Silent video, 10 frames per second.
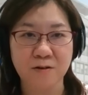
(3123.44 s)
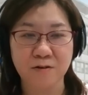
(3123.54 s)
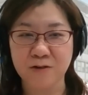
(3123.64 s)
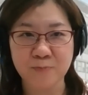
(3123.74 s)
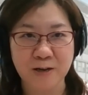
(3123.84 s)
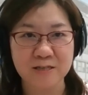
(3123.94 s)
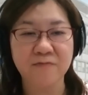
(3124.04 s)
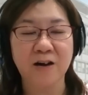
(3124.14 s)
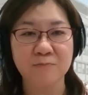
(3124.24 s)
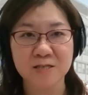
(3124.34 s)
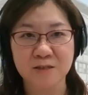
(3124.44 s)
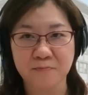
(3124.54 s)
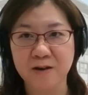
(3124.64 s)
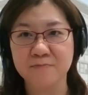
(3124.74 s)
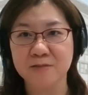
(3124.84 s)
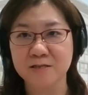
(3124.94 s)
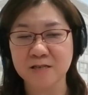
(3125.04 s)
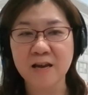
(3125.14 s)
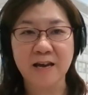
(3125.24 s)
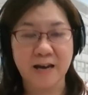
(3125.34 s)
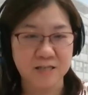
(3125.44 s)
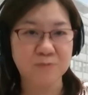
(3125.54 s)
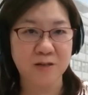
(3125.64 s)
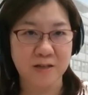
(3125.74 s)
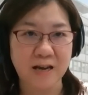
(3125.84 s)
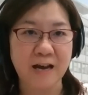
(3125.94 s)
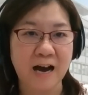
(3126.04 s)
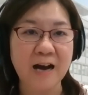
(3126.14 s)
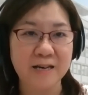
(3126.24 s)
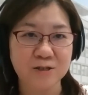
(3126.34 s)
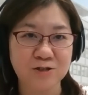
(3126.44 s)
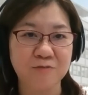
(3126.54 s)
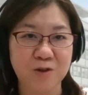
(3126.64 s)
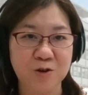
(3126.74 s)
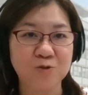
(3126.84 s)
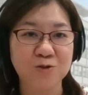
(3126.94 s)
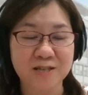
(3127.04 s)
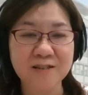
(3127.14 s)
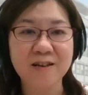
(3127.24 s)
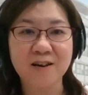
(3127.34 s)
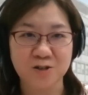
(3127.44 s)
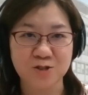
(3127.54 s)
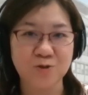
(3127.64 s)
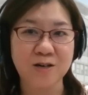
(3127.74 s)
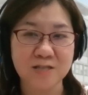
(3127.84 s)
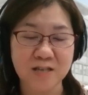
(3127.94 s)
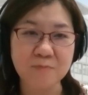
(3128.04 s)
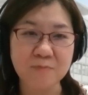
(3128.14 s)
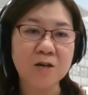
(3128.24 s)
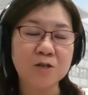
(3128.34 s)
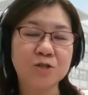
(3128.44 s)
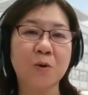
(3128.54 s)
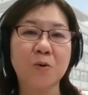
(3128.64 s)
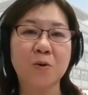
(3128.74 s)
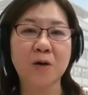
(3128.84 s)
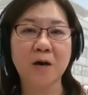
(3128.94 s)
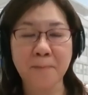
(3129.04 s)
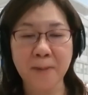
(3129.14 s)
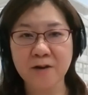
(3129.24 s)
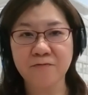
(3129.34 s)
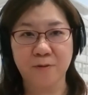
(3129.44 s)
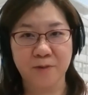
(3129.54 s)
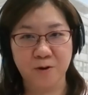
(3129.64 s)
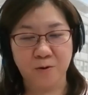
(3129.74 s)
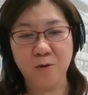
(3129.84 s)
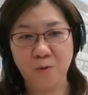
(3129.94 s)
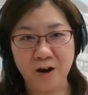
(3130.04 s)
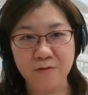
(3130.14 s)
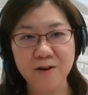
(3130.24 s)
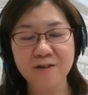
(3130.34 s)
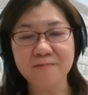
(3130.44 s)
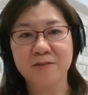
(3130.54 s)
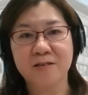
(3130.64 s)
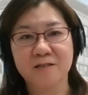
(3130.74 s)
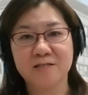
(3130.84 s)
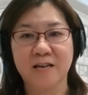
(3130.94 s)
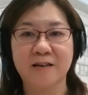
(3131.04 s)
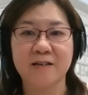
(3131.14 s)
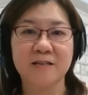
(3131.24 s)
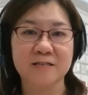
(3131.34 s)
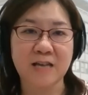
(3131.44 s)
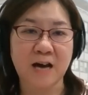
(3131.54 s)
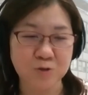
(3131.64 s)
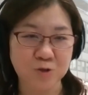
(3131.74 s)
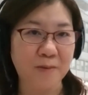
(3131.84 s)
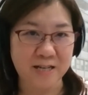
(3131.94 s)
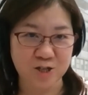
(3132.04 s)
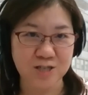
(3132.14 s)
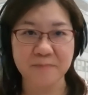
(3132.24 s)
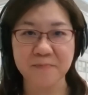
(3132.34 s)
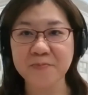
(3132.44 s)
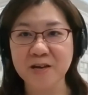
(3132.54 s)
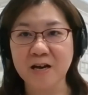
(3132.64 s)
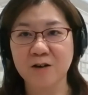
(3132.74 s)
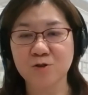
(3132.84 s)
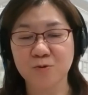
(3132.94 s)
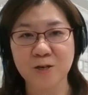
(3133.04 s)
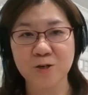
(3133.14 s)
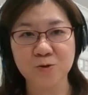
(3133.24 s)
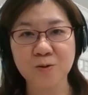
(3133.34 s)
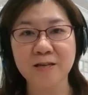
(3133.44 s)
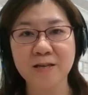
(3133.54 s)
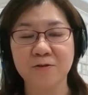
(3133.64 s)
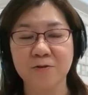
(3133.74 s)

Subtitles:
respective government departments are actually recruited onto our team. So apart from acquiring, second is how to manage them, how to make sure that